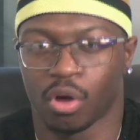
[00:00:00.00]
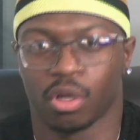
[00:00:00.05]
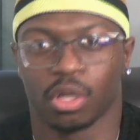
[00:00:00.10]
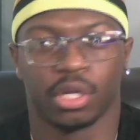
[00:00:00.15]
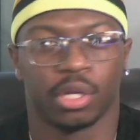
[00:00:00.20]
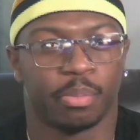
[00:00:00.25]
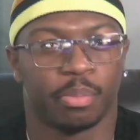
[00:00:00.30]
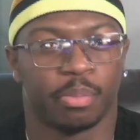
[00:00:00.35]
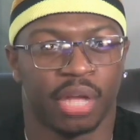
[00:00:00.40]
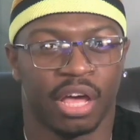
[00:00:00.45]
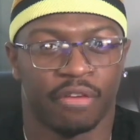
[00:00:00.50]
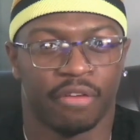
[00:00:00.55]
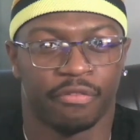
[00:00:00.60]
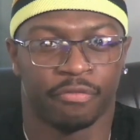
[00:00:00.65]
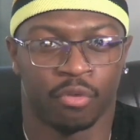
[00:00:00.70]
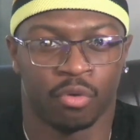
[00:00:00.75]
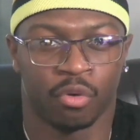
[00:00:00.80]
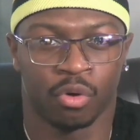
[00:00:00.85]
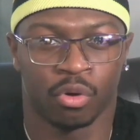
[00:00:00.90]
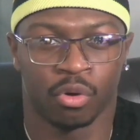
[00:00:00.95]
of the
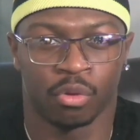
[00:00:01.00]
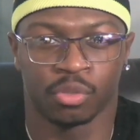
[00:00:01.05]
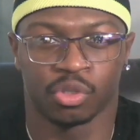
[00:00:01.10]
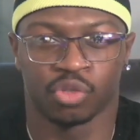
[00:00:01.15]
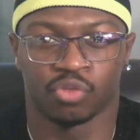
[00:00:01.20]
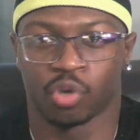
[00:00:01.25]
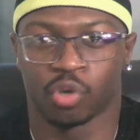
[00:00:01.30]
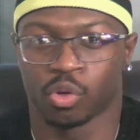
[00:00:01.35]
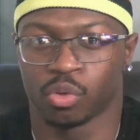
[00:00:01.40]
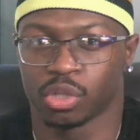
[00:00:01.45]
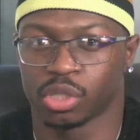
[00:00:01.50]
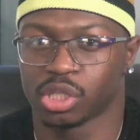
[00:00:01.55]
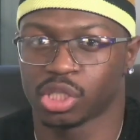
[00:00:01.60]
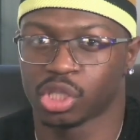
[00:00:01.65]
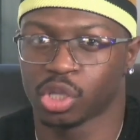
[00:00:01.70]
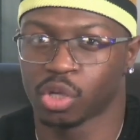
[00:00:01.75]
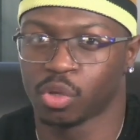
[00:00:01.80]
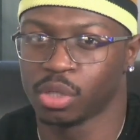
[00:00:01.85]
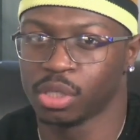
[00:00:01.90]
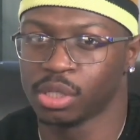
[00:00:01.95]
platforms, Road to
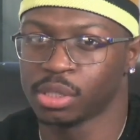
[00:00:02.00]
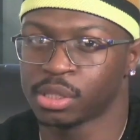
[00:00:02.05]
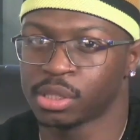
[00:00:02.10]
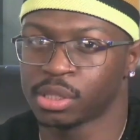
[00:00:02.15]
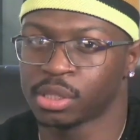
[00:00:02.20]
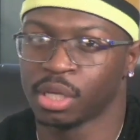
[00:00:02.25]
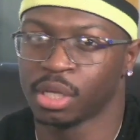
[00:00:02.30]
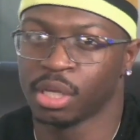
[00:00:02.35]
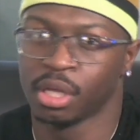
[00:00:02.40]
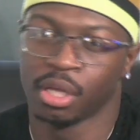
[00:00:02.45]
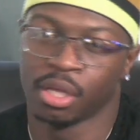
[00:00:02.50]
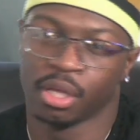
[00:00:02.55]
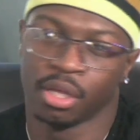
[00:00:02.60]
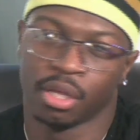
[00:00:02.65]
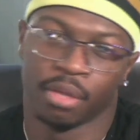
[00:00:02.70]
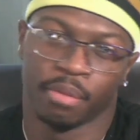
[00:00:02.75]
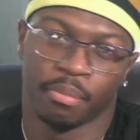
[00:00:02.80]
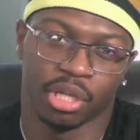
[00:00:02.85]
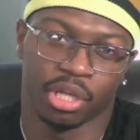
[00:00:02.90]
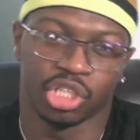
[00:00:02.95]
Soulace.
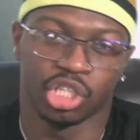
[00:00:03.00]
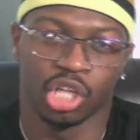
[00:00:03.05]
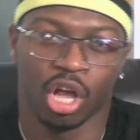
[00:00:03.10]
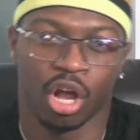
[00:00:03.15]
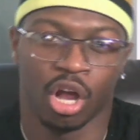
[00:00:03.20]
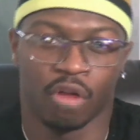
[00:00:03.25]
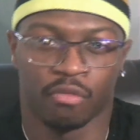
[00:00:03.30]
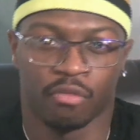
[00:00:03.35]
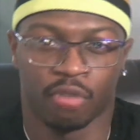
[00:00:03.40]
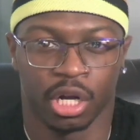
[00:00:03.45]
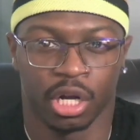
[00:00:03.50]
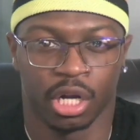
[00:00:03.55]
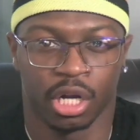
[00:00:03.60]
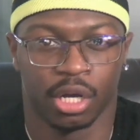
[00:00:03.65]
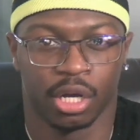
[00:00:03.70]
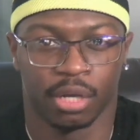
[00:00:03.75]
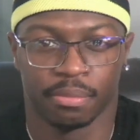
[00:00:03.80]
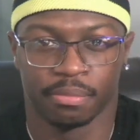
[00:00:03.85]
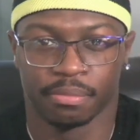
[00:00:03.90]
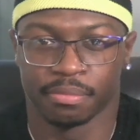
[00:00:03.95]
Make sure y'all run it
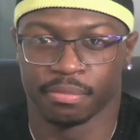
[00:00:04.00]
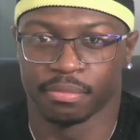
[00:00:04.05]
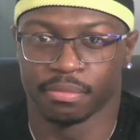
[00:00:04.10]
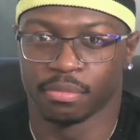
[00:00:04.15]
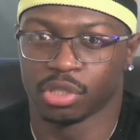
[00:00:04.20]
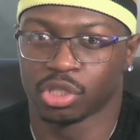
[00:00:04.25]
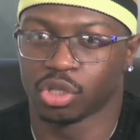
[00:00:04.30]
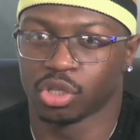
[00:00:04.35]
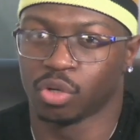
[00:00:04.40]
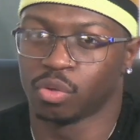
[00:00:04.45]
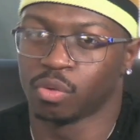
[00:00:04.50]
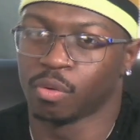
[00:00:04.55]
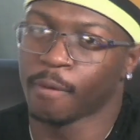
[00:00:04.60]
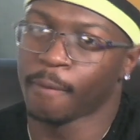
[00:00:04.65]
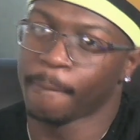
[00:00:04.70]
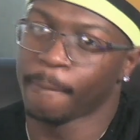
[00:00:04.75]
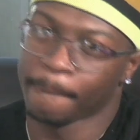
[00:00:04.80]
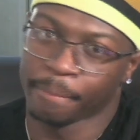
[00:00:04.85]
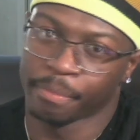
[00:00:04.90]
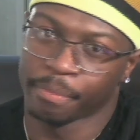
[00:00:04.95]
up. So
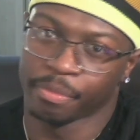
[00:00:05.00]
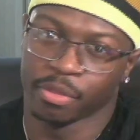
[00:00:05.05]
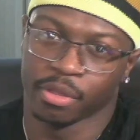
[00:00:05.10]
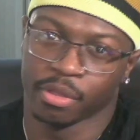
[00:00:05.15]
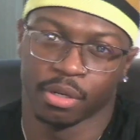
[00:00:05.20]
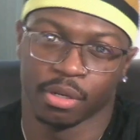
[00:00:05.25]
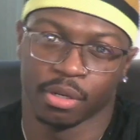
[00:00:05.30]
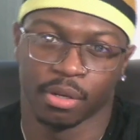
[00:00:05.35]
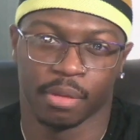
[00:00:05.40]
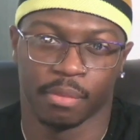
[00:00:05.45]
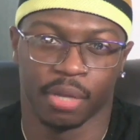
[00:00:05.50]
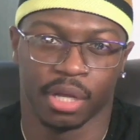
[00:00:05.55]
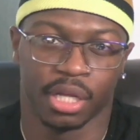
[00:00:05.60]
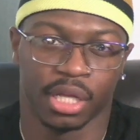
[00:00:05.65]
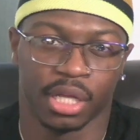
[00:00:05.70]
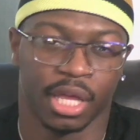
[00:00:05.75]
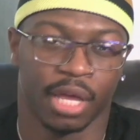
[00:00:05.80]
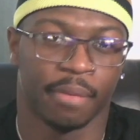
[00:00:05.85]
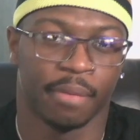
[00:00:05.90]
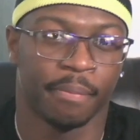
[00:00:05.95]

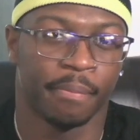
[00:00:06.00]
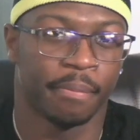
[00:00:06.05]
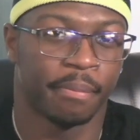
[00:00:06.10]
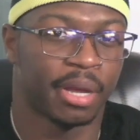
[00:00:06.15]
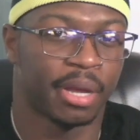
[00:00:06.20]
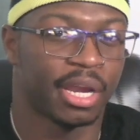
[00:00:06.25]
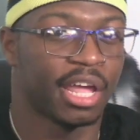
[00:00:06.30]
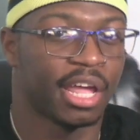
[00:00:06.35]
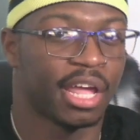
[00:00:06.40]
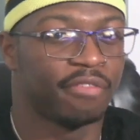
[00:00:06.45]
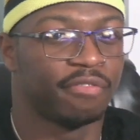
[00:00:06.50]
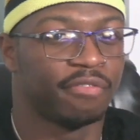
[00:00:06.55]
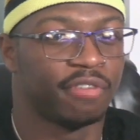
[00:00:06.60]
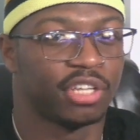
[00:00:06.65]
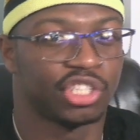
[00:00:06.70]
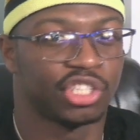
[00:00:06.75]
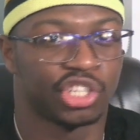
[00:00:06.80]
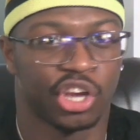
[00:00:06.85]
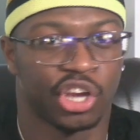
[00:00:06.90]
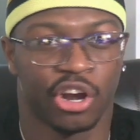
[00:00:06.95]
again, my name
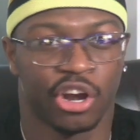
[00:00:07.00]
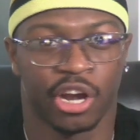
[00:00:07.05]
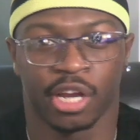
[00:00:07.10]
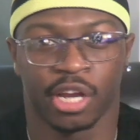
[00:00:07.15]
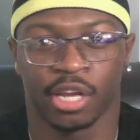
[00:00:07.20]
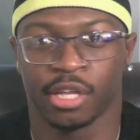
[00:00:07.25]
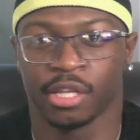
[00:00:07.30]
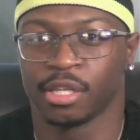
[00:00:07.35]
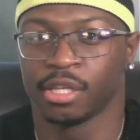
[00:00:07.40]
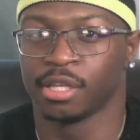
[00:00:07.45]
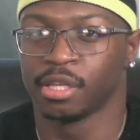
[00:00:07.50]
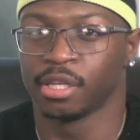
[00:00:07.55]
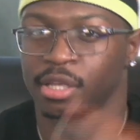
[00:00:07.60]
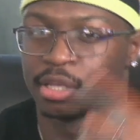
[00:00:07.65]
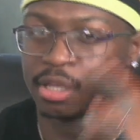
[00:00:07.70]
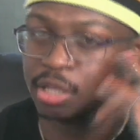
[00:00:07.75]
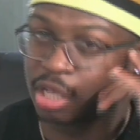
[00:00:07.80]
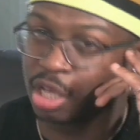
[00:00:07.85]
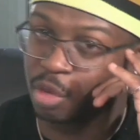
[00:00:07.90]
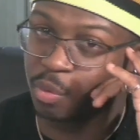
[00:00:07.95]
Visionary.
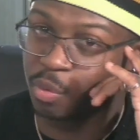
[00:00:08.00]
Every